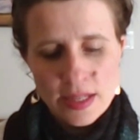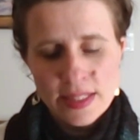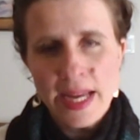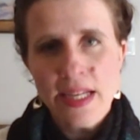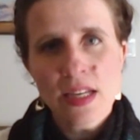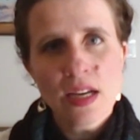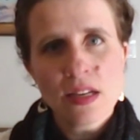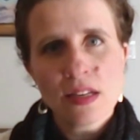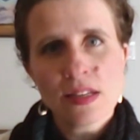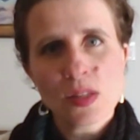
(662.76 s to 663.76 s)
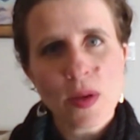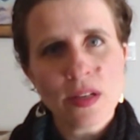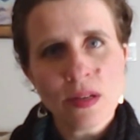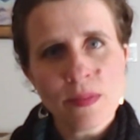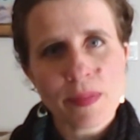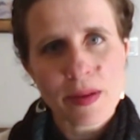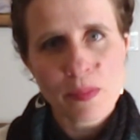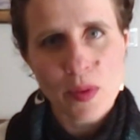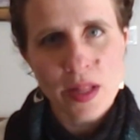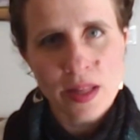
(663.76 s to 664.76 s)
Tegna sweater by
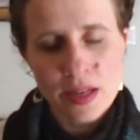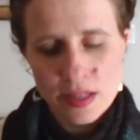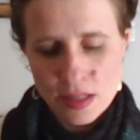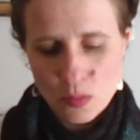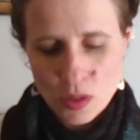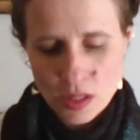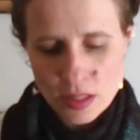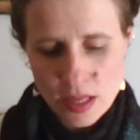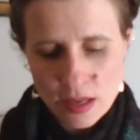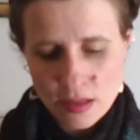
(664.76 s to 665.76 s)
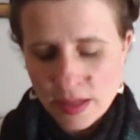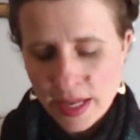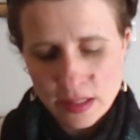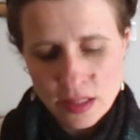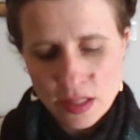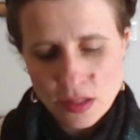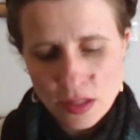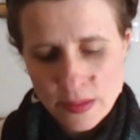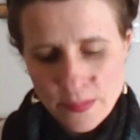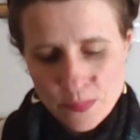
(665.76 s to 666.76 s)
Boylan Knitworks or Caitlin
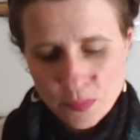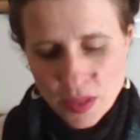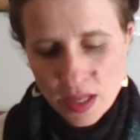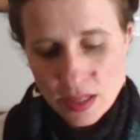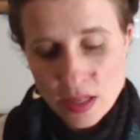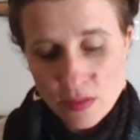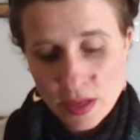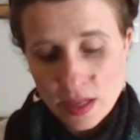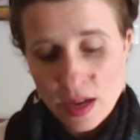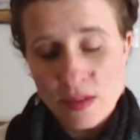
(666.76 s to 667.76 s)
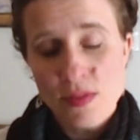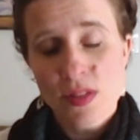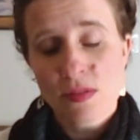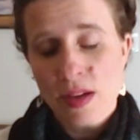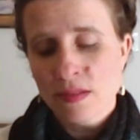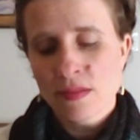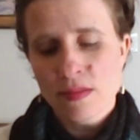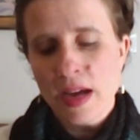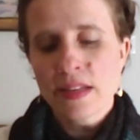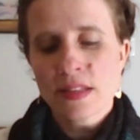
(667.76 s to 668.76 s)
Hunter. At any rate, I
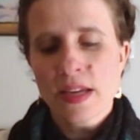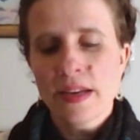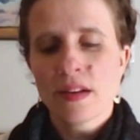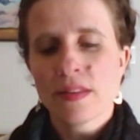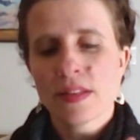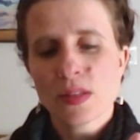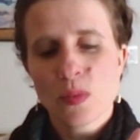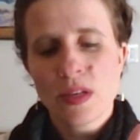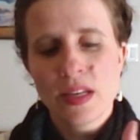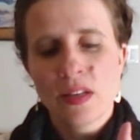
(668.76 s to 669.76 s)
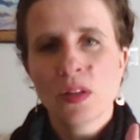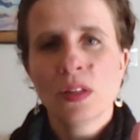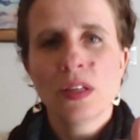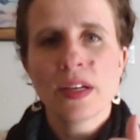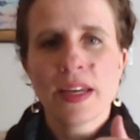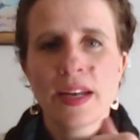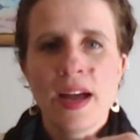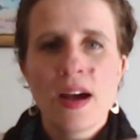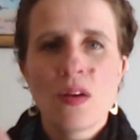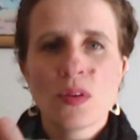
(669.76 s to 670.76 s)
decided on this one, and look at
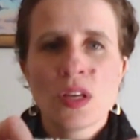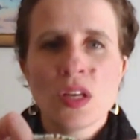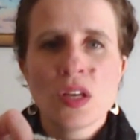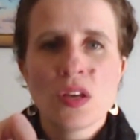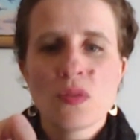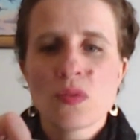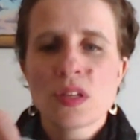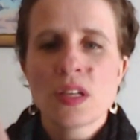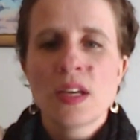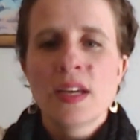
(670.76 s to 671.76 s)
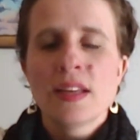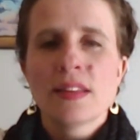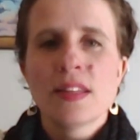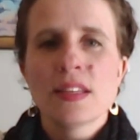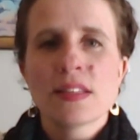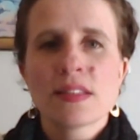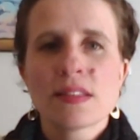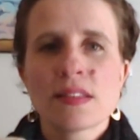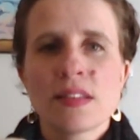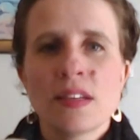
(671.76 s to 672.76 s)
how cute
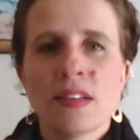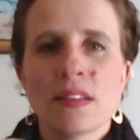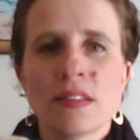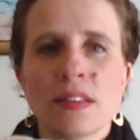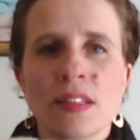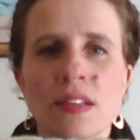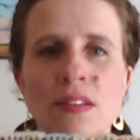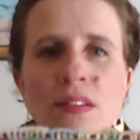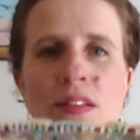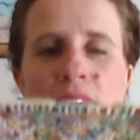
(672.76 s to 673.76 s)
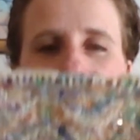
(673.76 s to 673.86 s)
this little